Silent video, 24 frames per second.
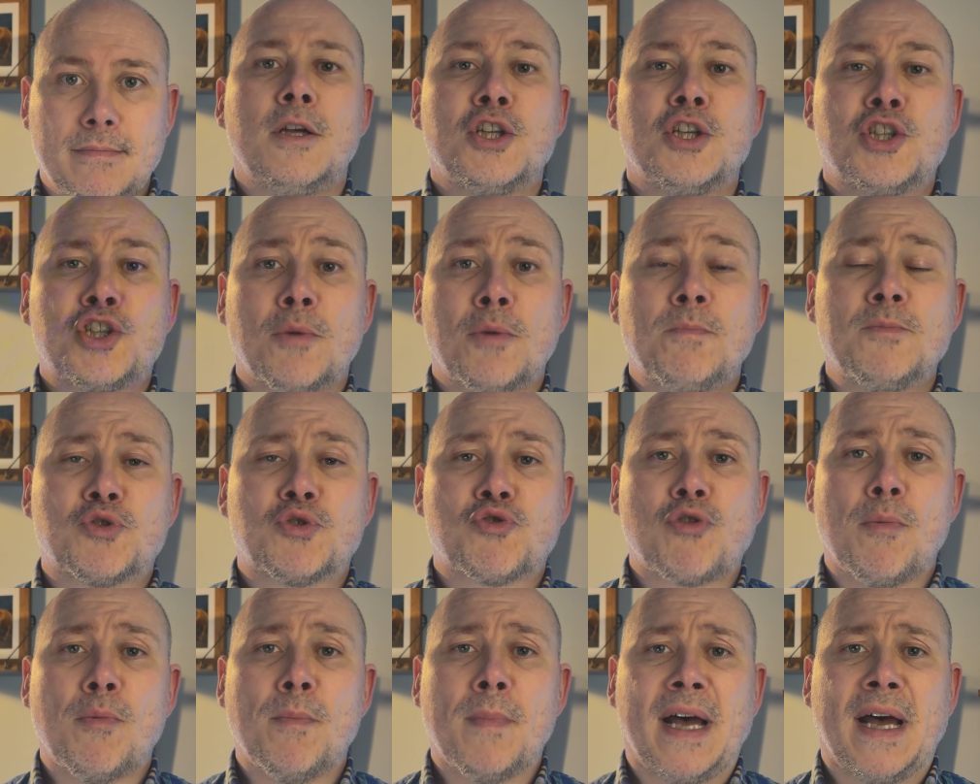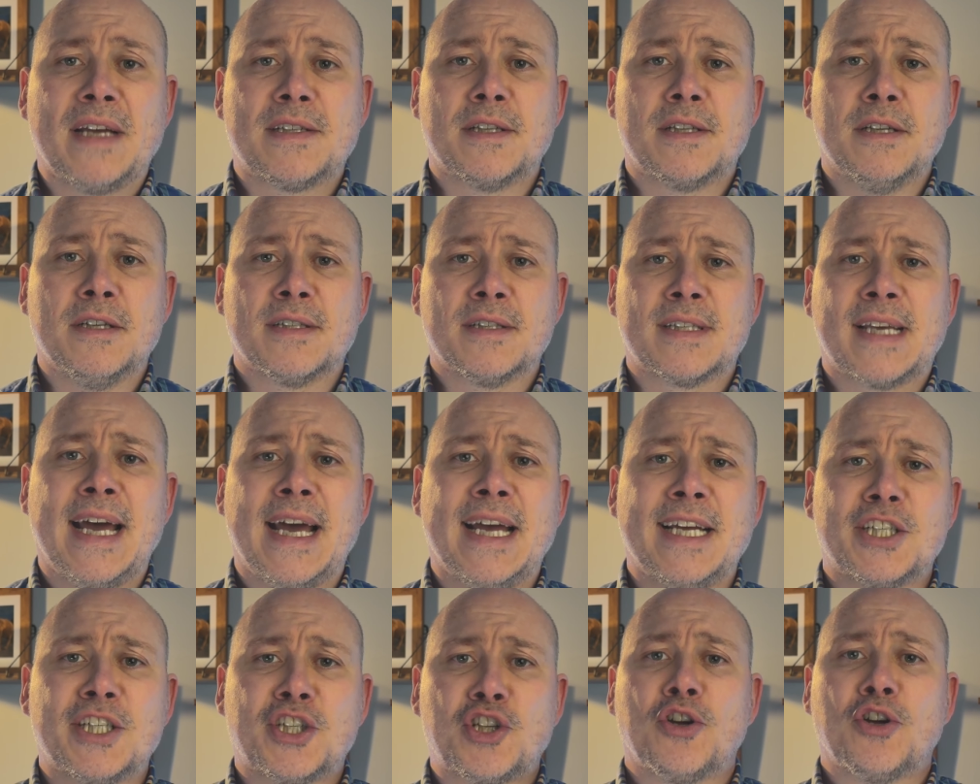Some Scrum Masters get
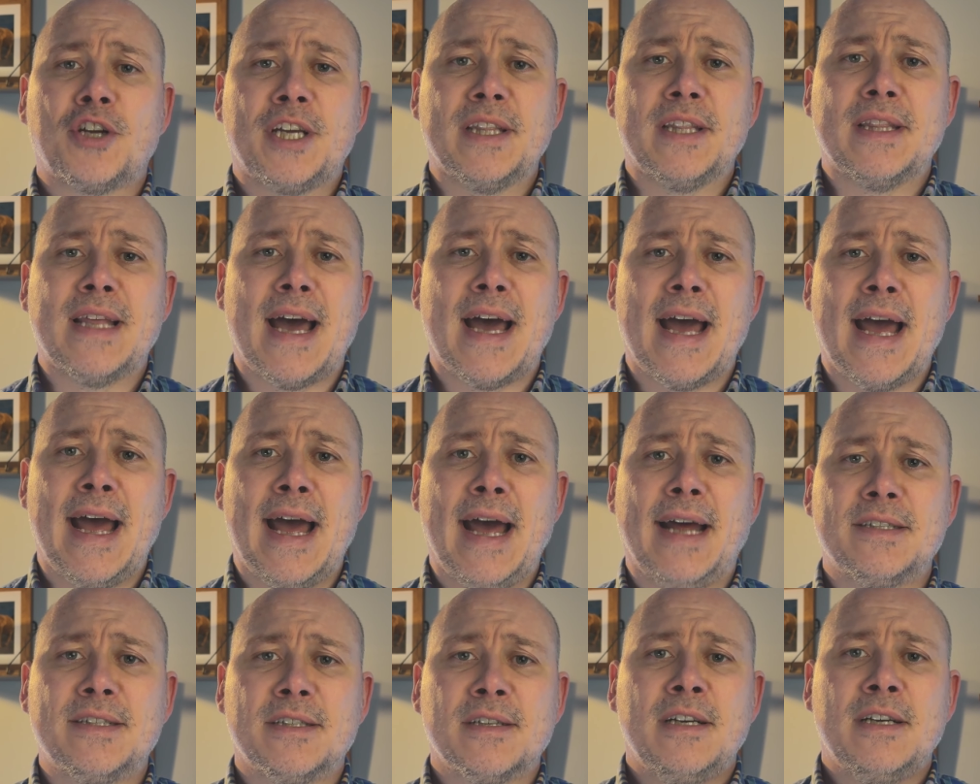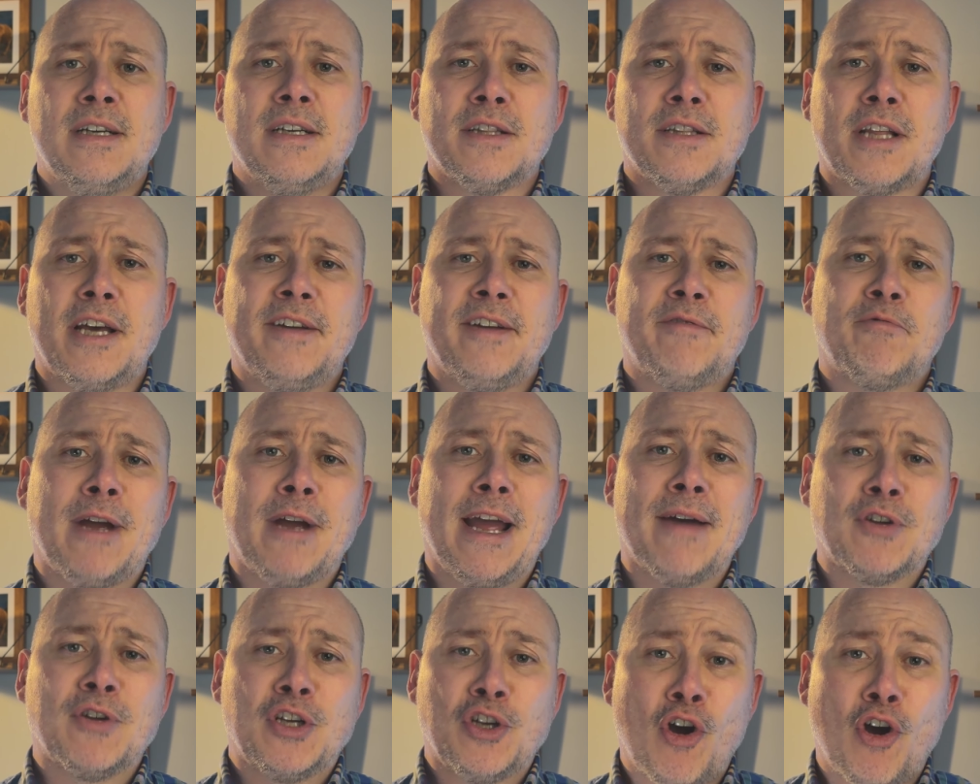it stuck in their head that if we
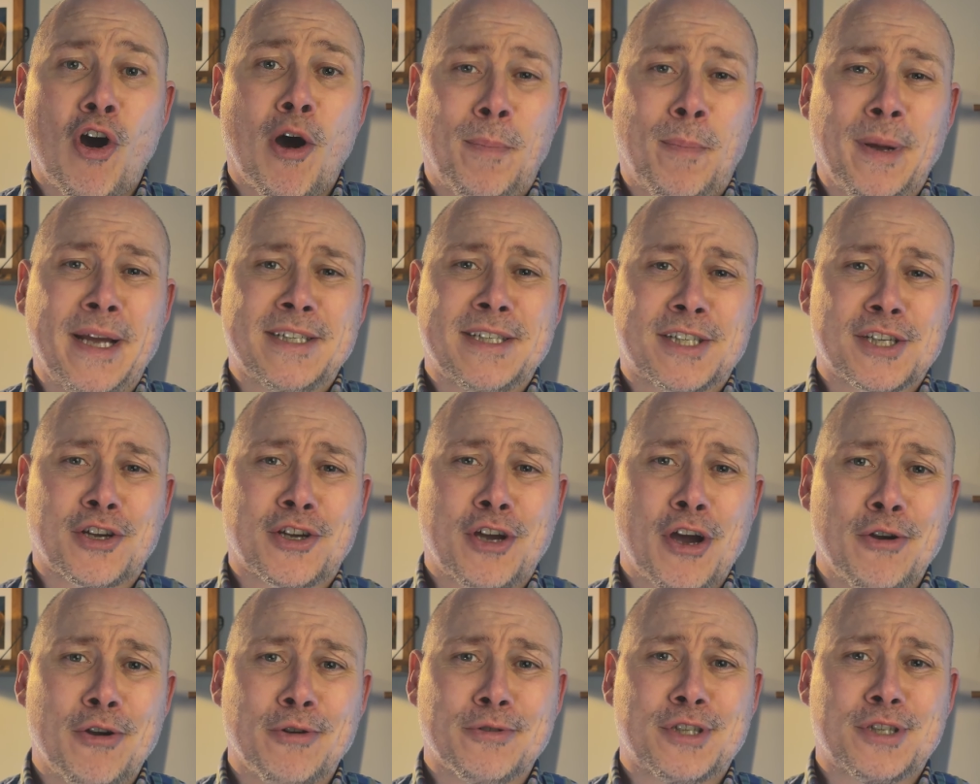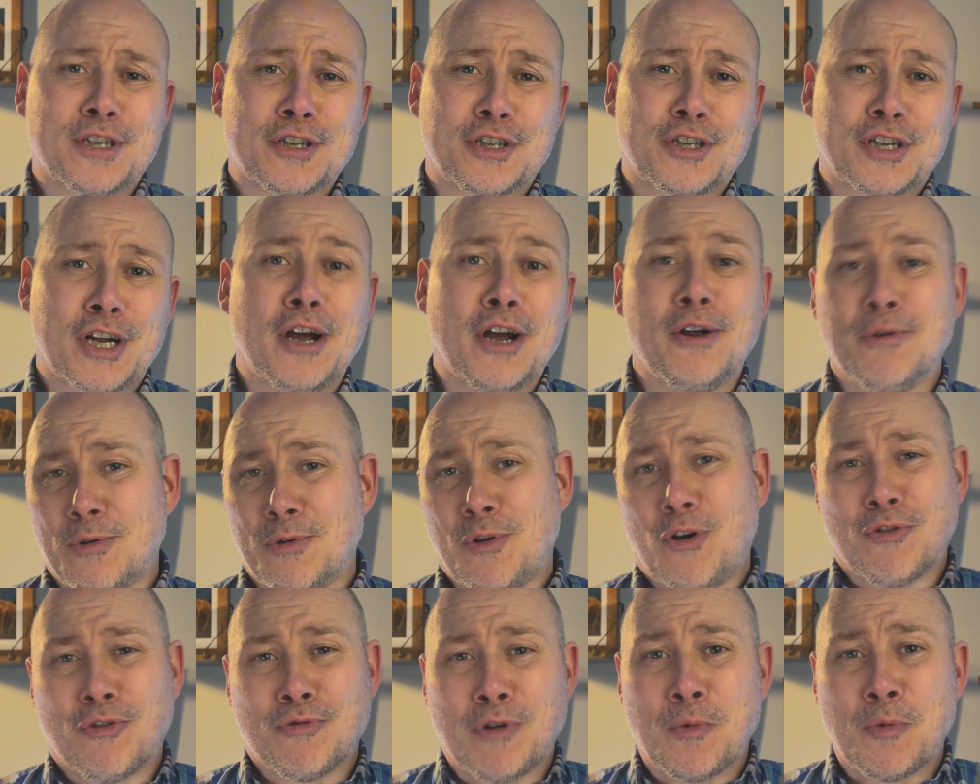haven't got a piece of code to show,
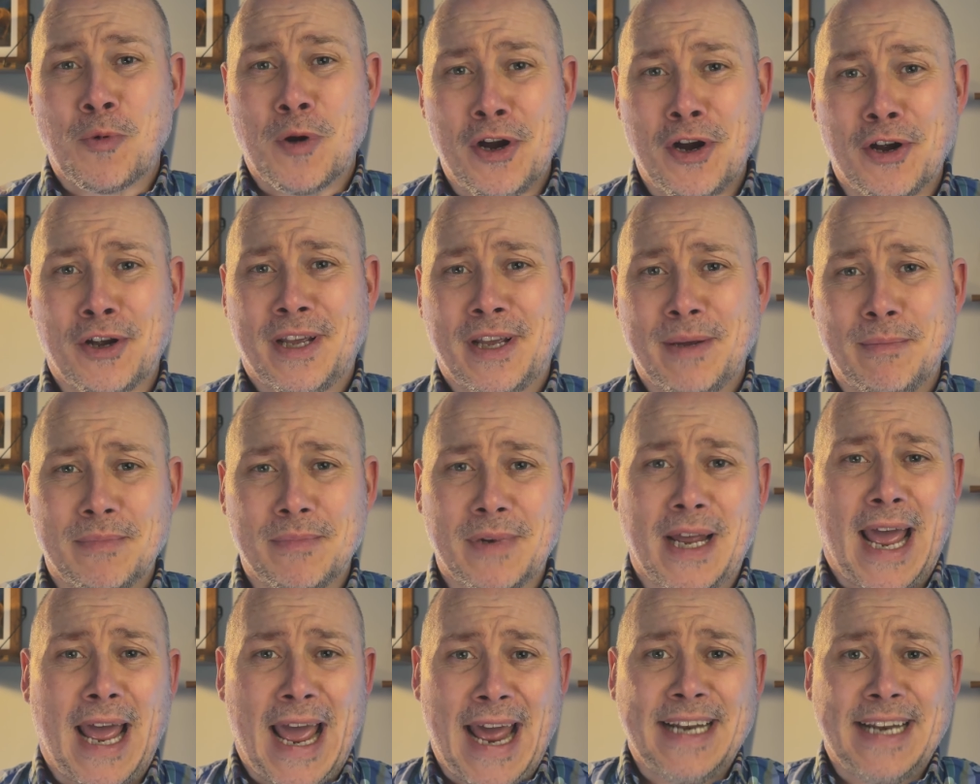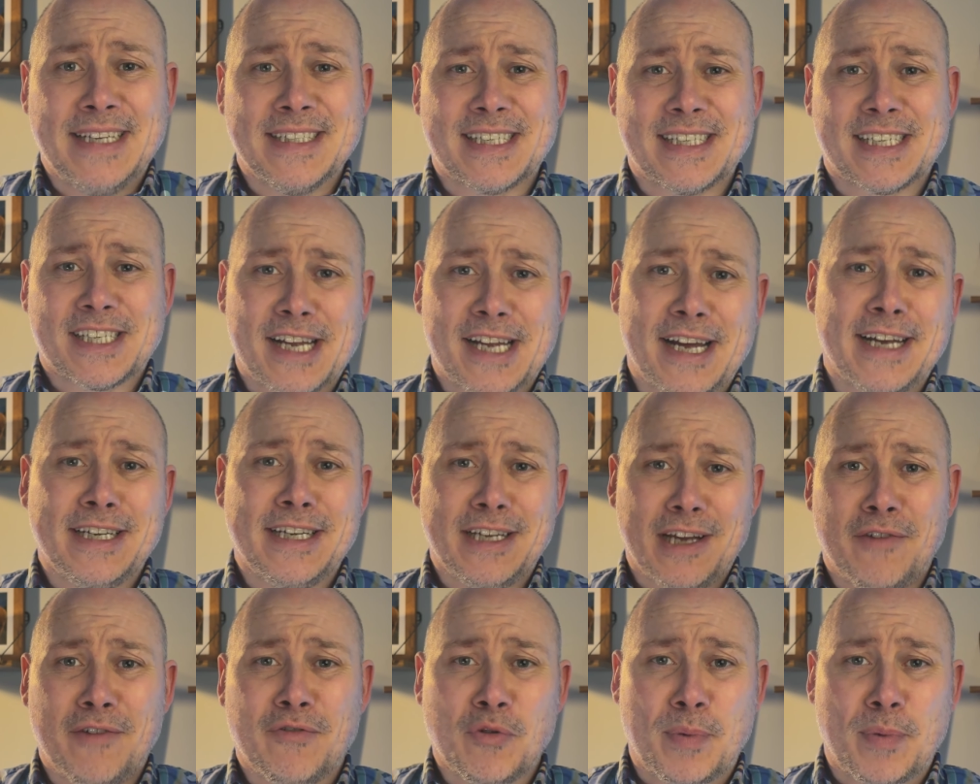or a working end
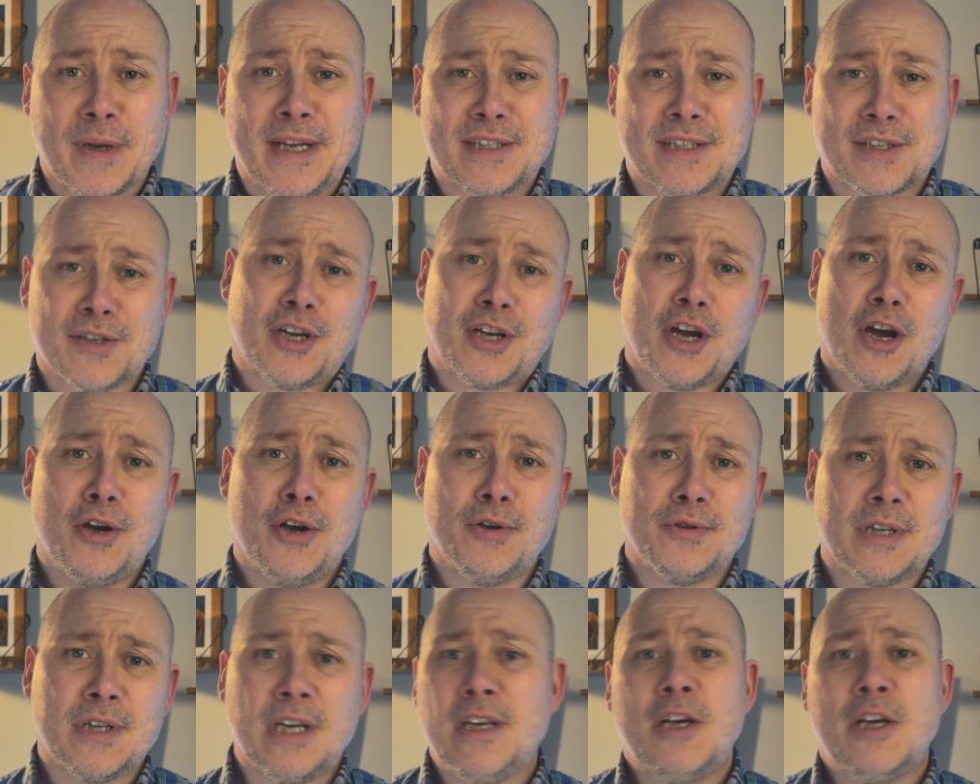state of a piece of code,